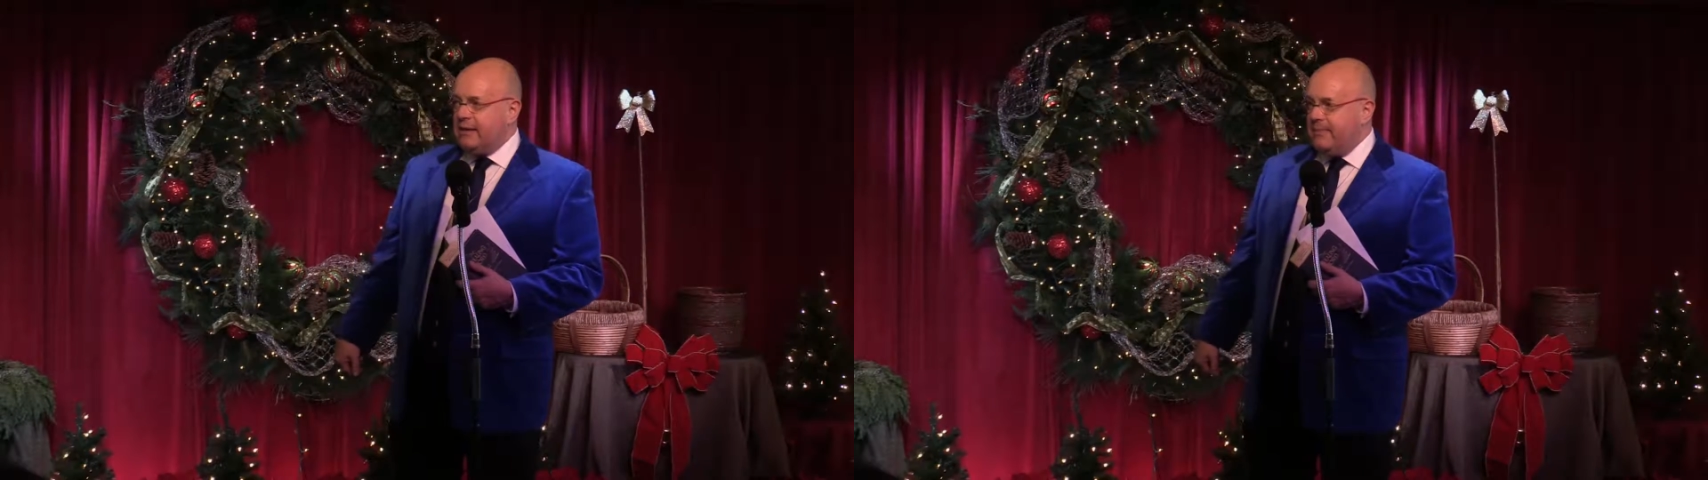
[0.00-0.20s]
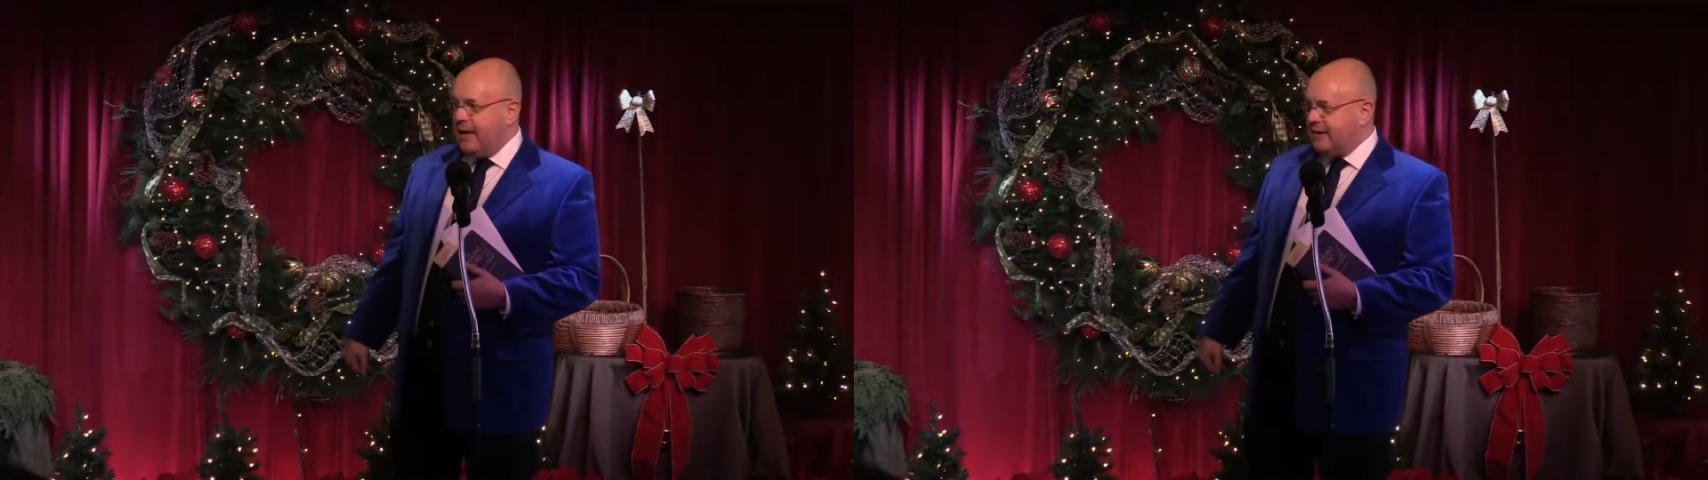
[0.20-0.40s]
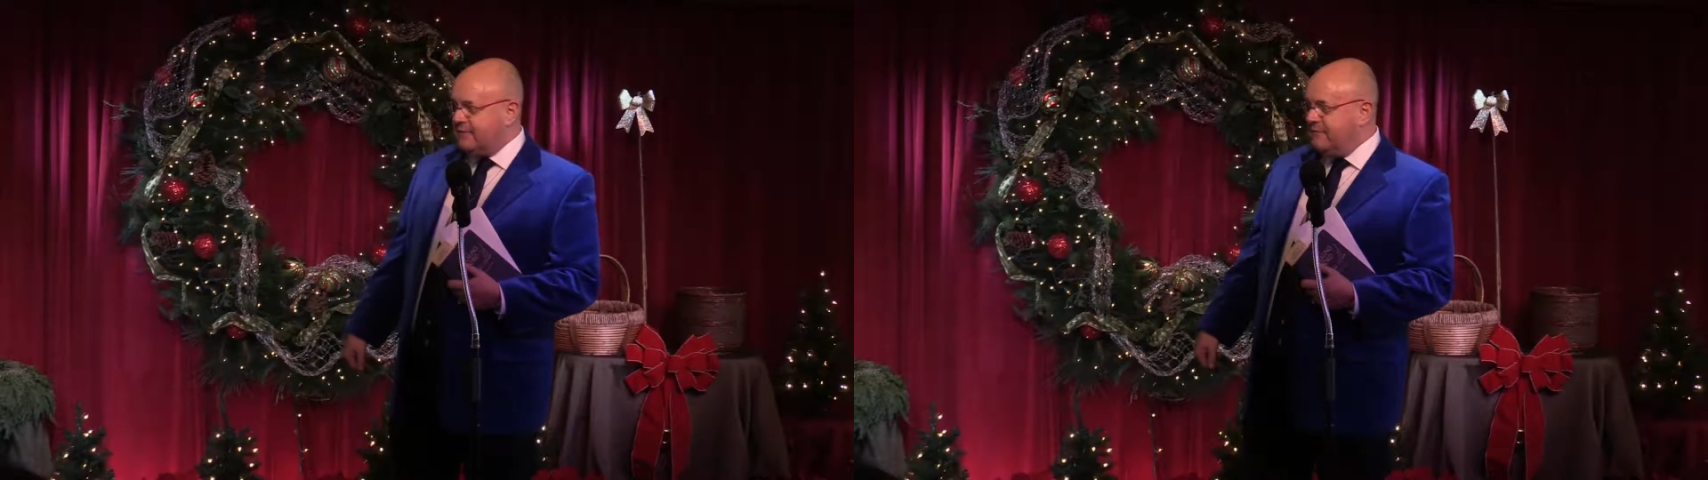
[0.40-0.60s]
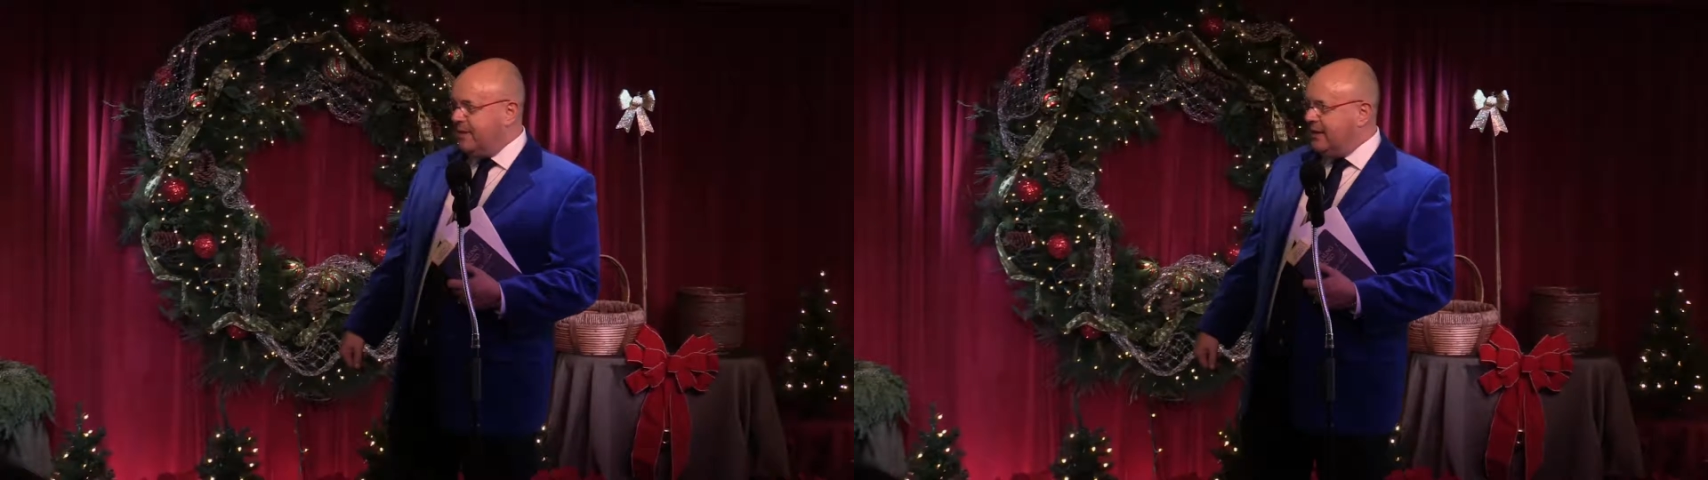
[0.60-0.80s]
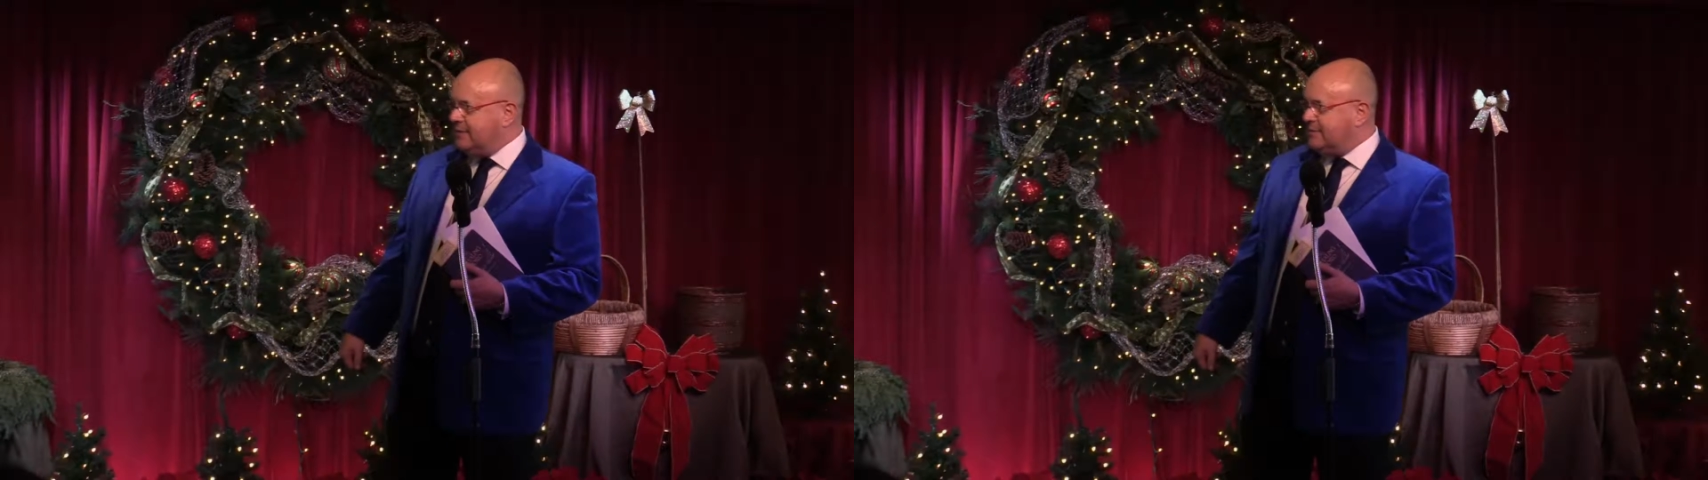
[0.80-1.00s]
the pact of
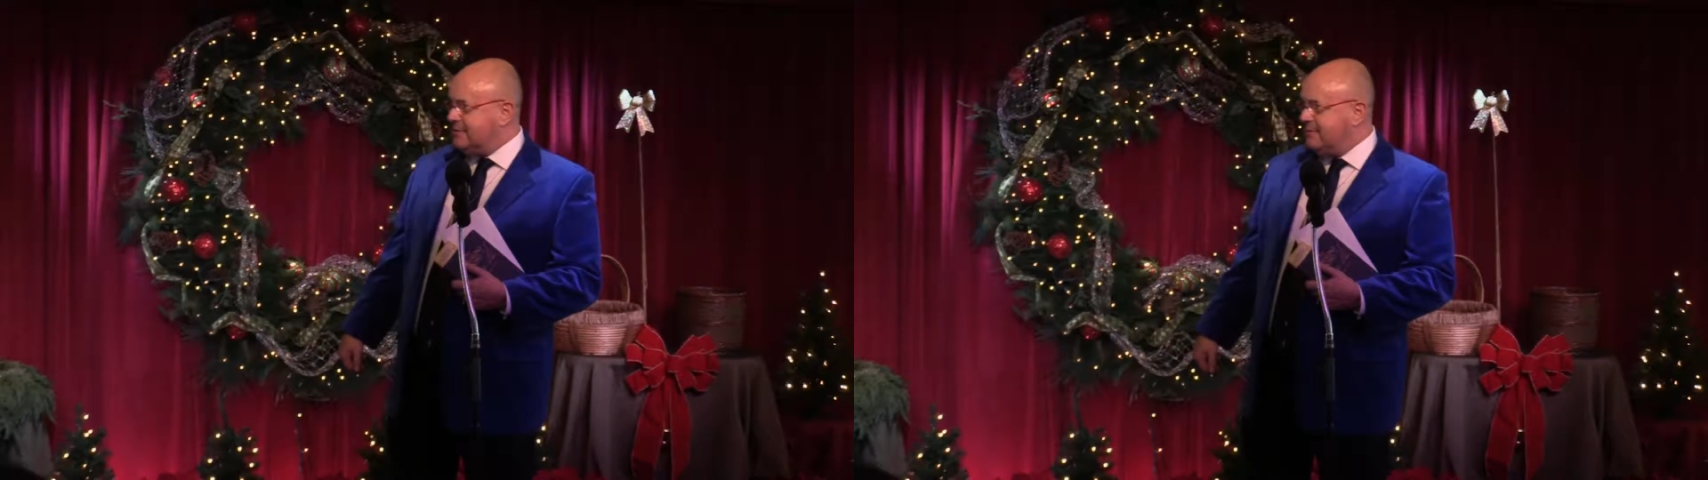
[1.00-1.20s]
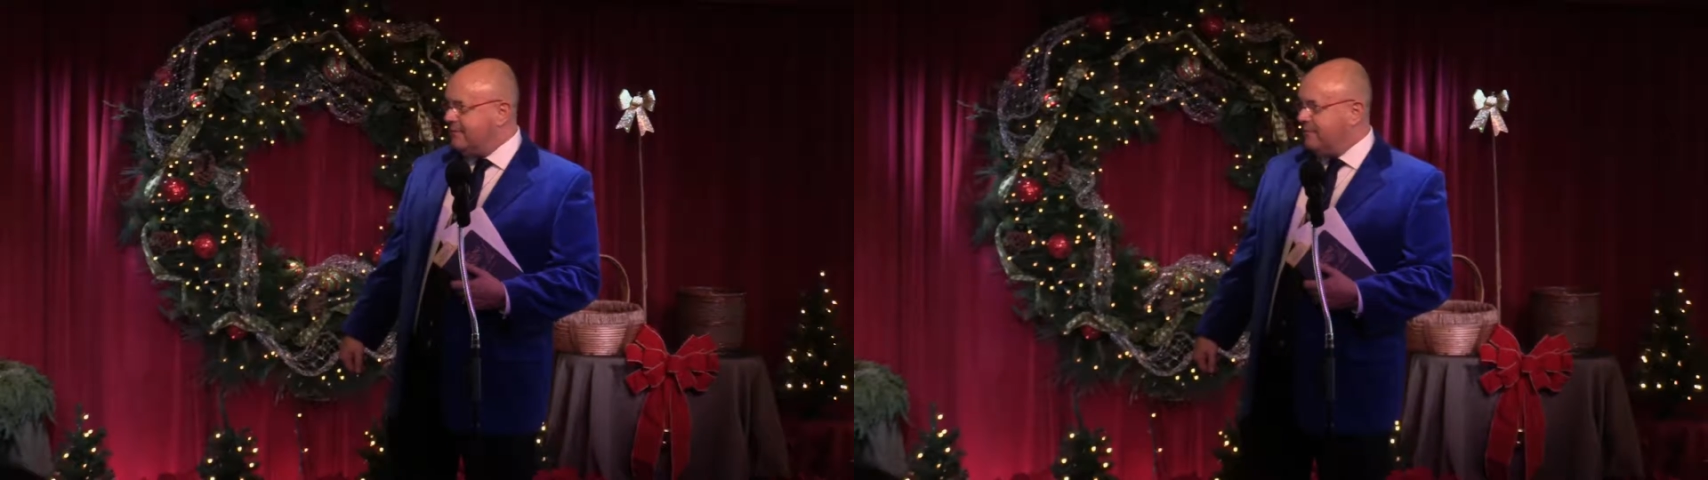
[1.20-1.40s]
peace?